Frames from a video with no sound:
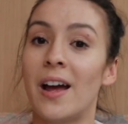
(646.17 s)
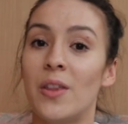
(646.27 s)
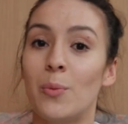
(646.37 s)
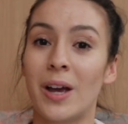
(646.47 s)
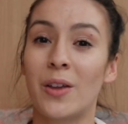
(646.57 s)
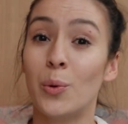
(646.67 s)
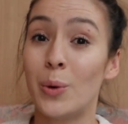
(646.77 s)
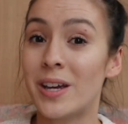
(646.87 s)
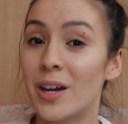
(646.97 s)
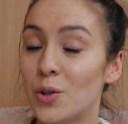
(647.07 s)
and then we had the
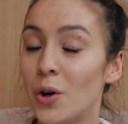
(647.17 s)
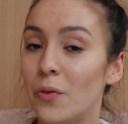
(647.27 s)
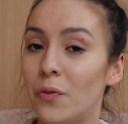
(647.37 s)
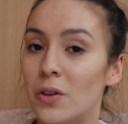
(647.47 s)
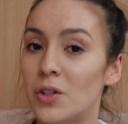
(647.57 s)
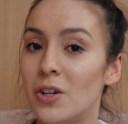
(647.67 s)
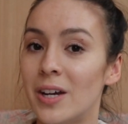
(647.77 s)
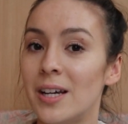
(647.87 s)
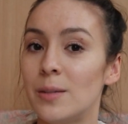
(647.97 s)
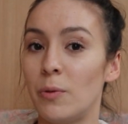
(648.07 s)
weekend off for the 2
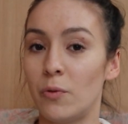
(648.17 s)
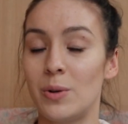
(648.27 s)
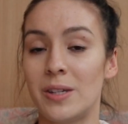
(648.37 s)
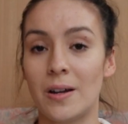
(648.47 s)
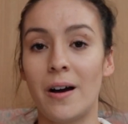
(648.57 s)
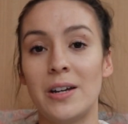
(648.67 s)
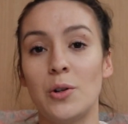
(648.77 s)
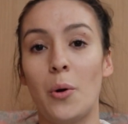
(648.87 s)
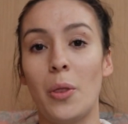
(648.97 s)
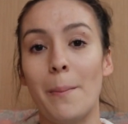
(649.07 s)
days before we started
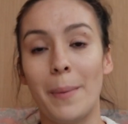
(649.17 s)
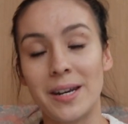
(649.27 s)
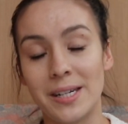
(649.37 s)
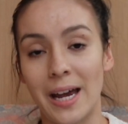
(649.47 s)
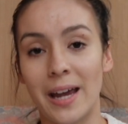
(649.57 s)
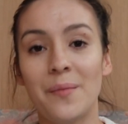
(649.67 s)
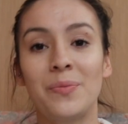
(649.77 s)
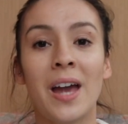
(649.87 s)
on the Monday.